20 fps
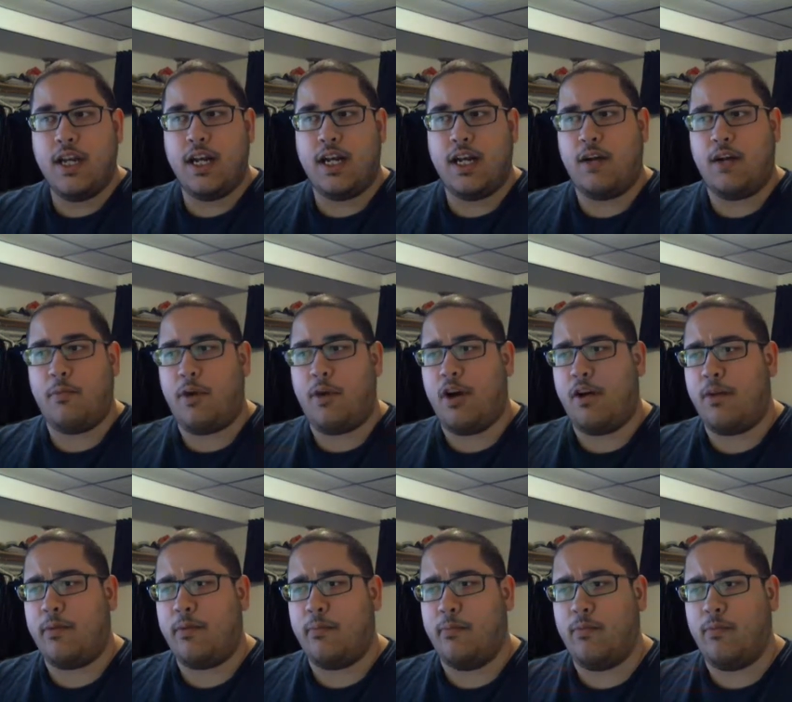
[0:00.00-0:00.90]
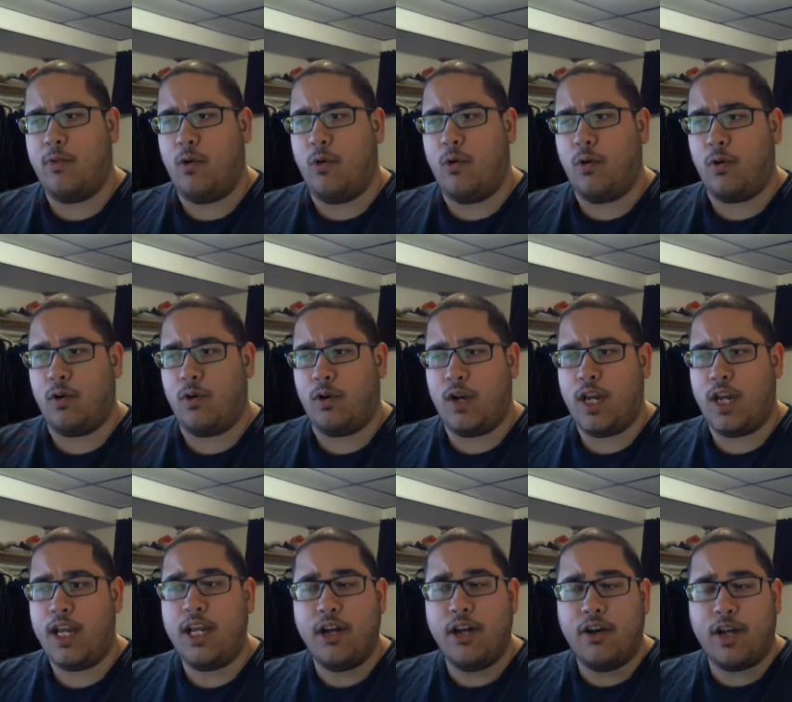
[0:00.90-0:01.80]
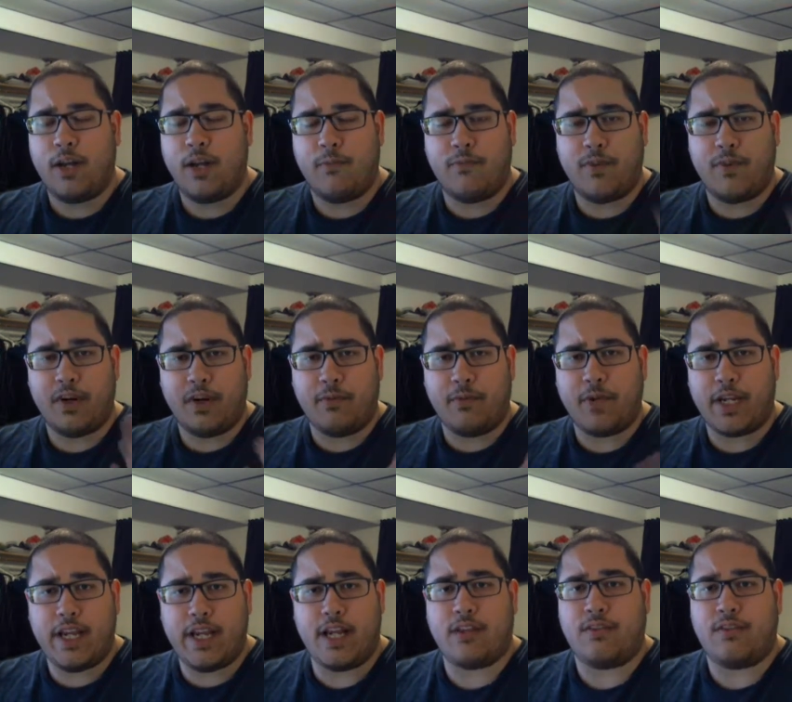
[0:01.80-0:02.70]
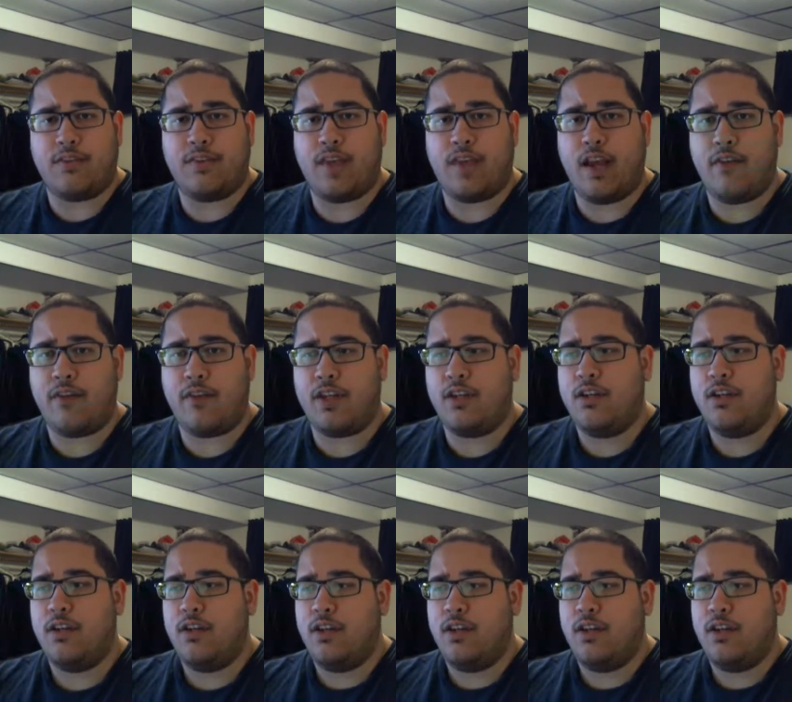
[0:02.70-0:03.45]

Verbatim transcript: Um, I'm, or, you know, and I'm very mechanical savvy.